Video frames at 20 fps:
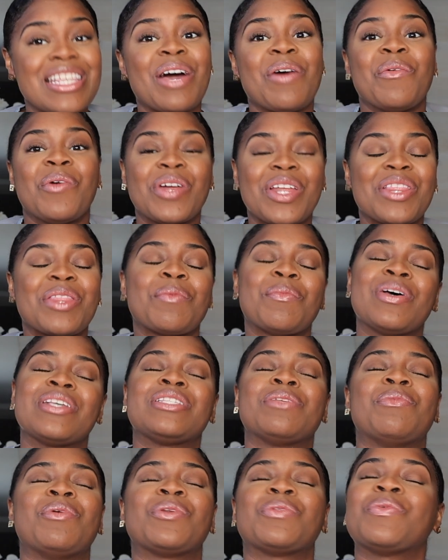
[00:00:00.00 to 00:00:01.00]
I wanted the
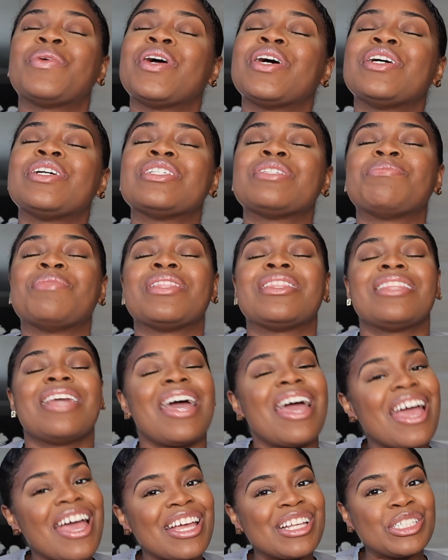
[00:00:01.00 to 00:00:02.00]
best of both worlds, but
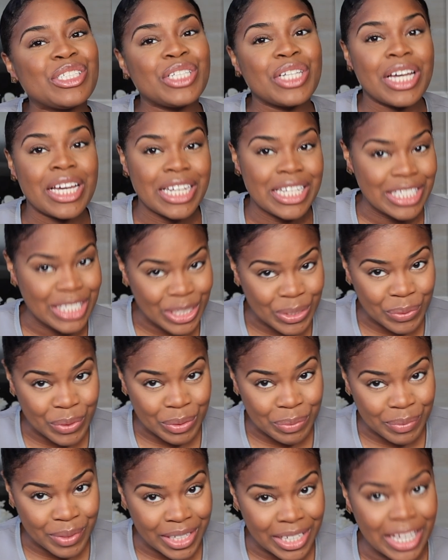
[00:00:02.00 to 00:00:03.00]
then she cut a deal
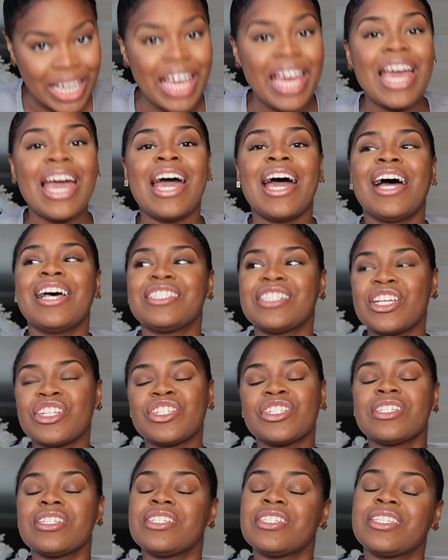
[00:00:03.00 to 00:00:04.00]
with me.
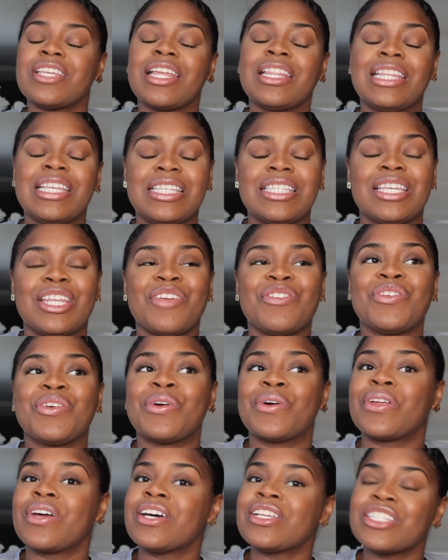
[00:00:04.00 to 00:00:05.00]
Essentially she said, listen, if you
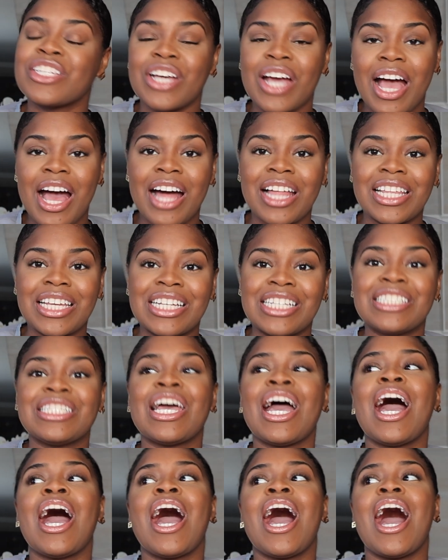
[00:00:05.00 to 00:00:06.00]
go to Hunter College,
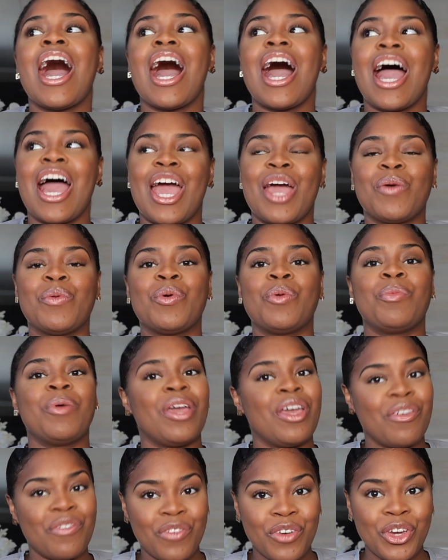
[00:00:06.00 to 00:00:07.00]
I will
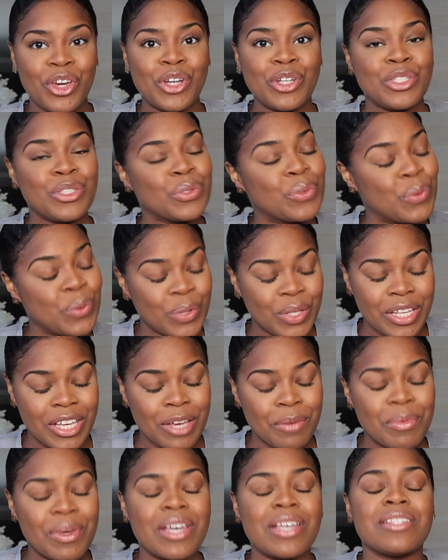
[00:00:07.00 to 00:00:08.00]
pay for your
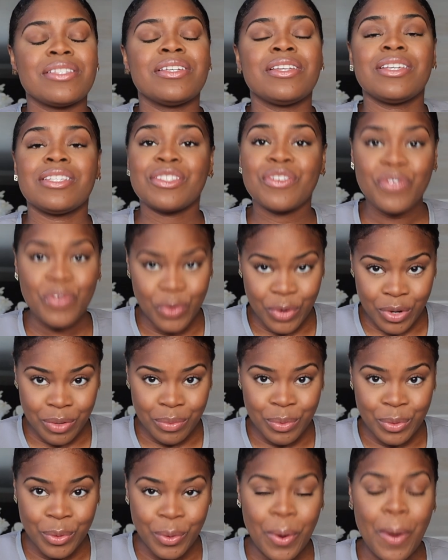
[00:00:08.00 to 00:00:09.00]
schooling because it is
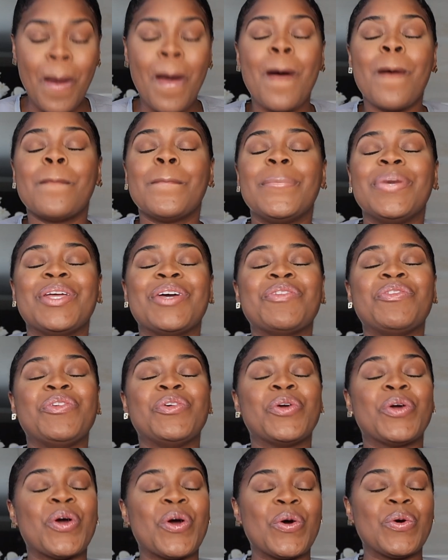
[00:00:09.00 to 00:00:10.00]
affordable, but if you
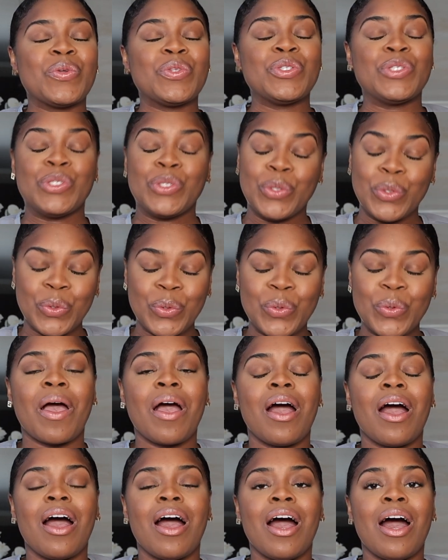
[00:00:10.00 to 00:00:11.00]
go to
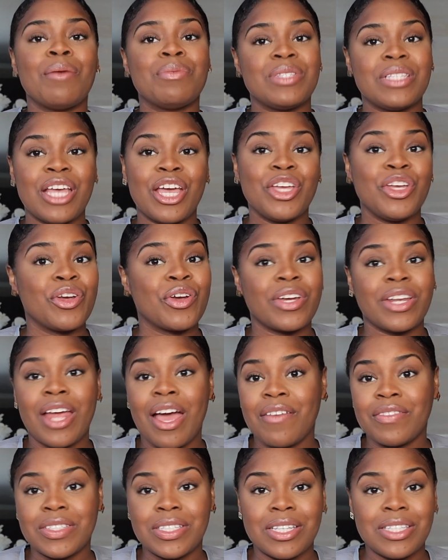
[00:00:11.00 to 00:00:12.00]
upstate, you're gonna
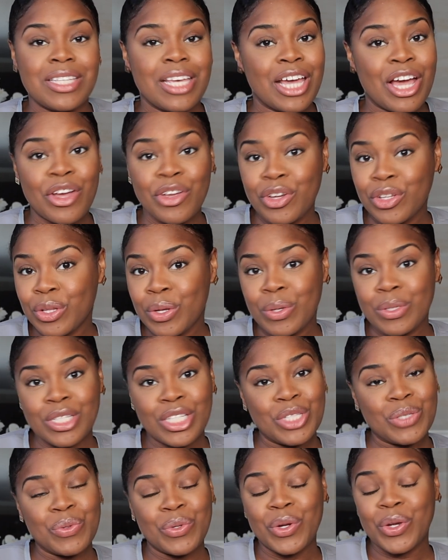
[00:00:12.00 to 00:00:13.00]
have to take out your loans
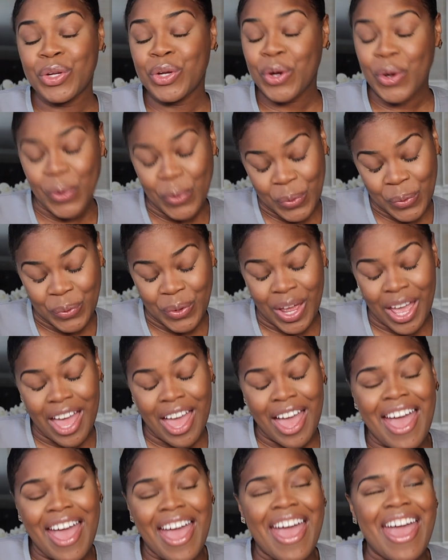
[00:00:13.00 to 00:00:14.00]
and do it on your own.
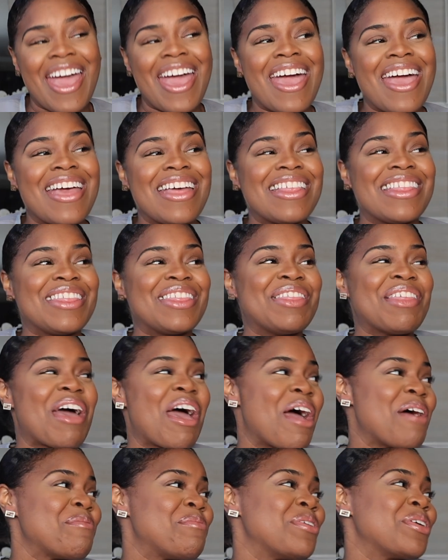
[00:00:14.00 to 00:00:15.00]
And
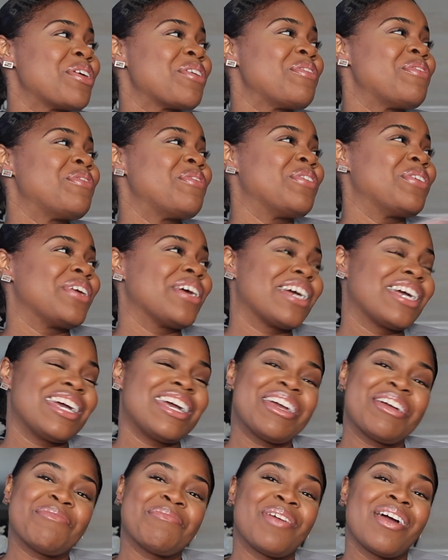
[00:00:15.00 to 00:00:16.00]
that put a fork
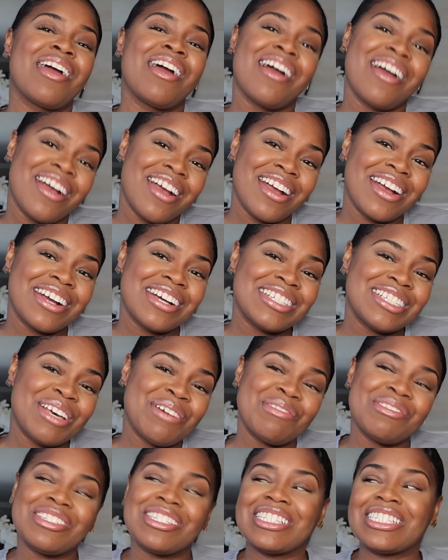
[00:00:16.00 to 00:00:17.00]
in my heart because I
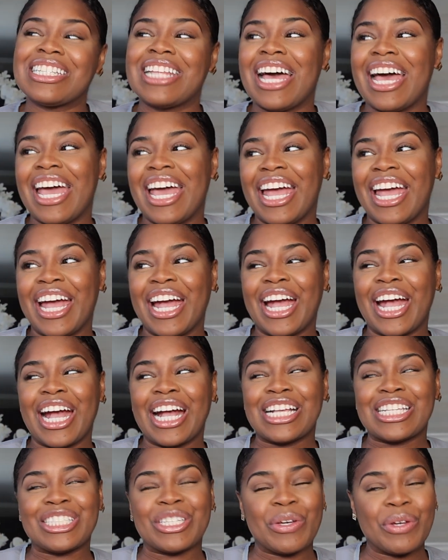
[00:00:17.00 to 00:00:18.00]
was just like,
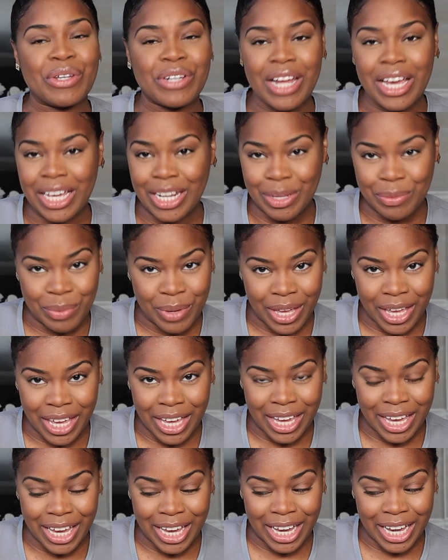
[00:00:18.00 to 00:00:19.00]
so you're not gonna
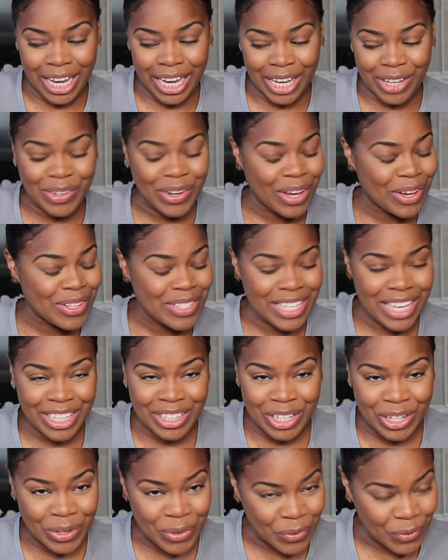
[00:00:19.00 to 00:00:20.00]
take out
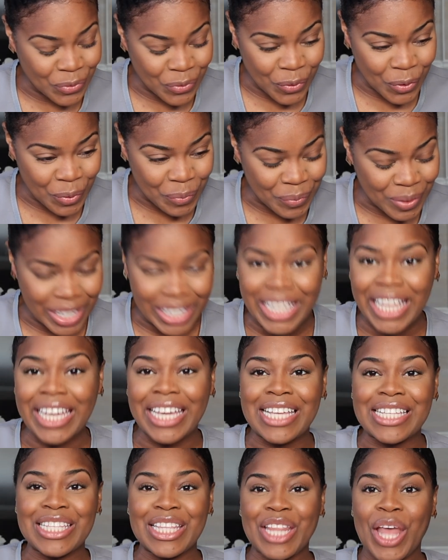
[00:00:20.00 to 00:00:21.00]
the loan for me? Like,
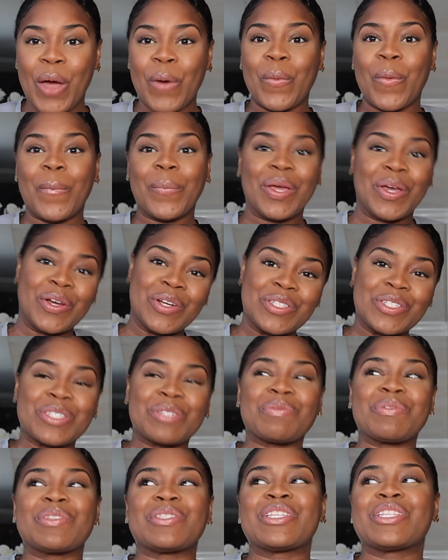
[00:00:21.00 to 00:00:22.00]
isn't that what parents are
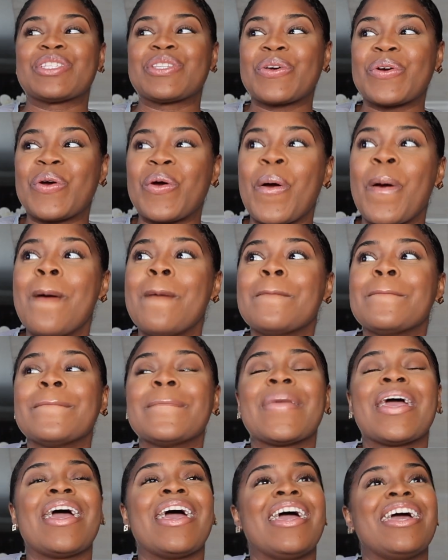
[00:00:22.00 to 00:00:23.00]
supposed to do?
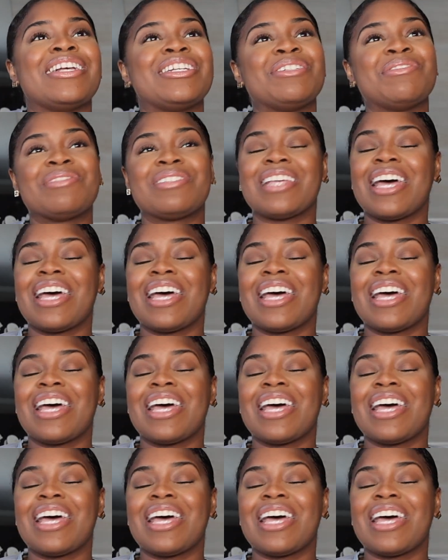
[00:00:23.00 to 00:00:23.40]
And she was